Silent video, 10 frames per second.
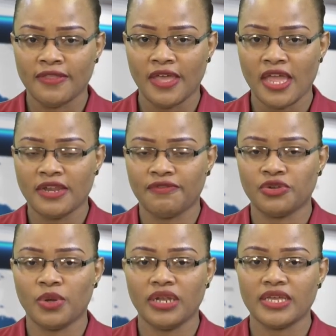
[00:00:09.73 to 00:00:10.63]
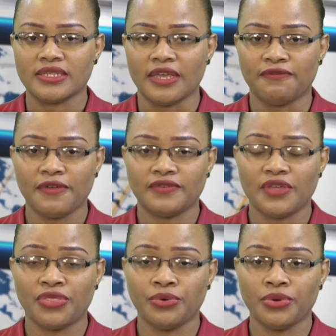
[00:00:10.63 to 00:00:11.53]
The individual is a
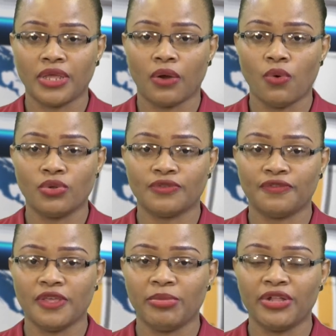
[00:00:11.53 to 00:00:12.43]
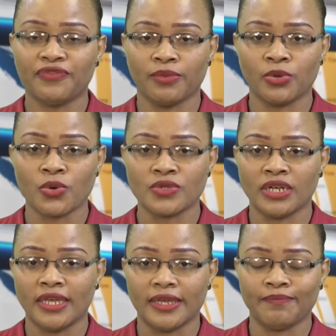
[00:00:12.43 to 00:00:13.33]
53-year-old female from Gros
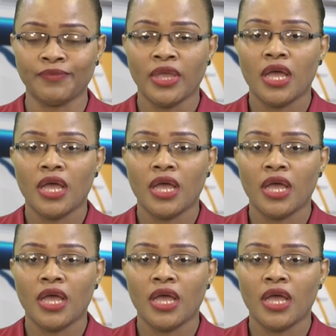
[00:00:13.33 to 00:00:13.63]
Islet.